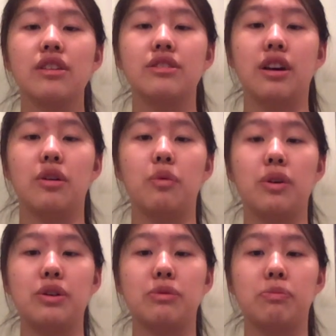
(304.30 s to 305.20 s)
So
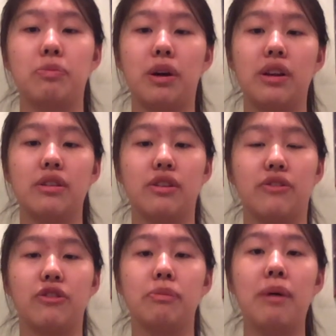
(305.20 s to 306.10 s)
when you put your
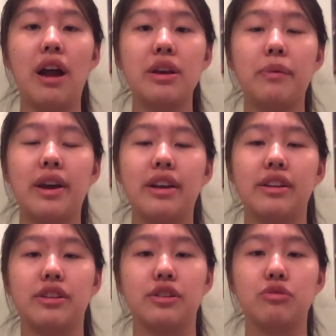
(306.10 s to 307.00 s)
full body weight,
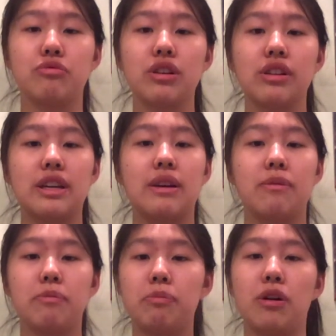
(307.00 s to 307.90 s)
you really
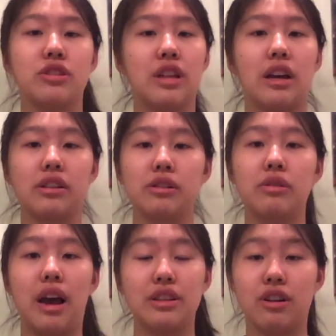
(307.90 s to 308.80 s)
push that glute
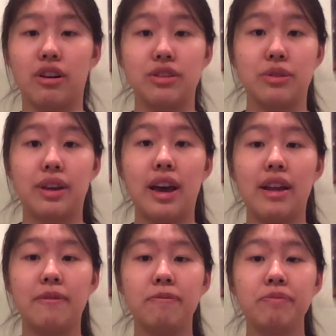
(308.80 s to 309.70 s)
as hard as you
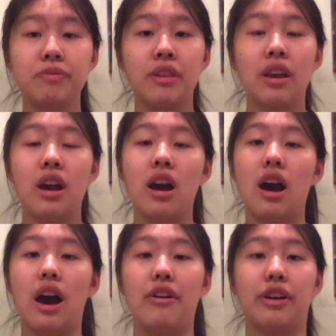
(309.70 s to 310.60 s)
can.
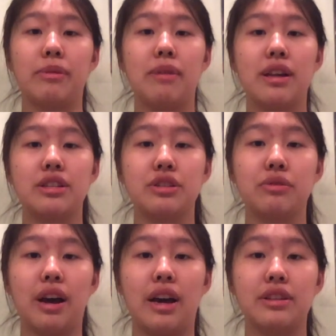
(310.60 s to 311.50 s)
I recommend you
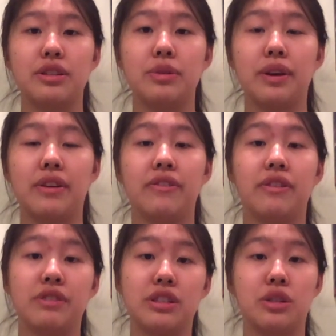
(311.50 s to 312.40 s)
guys doing
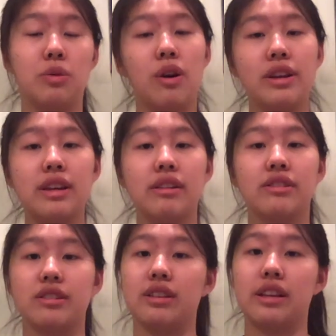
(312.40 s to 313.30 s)
15 to 20,
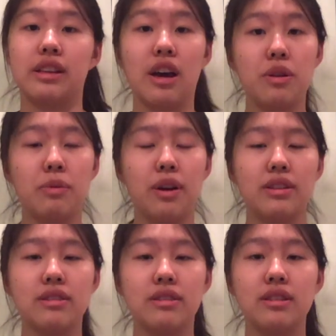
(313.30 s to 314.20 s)
just like the other
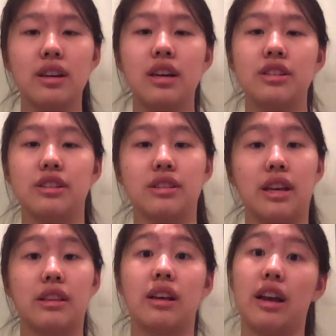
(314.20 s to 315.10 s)
ones, just
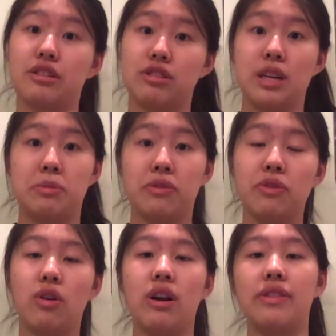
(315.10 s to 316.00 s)
like the exercise
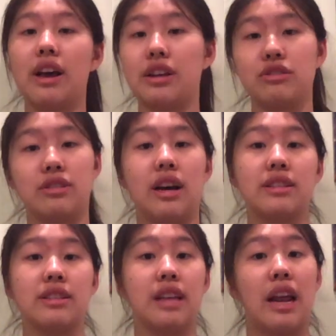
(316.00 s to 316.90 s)
before and the
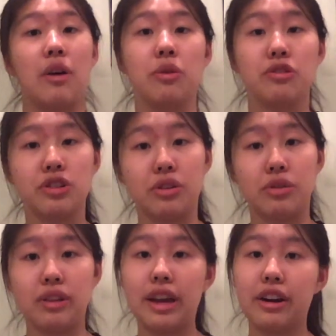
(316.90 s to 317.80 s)
exercises that I will show you
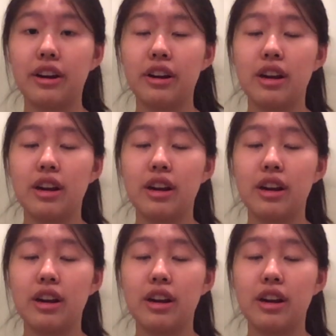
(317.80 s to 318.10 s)
later.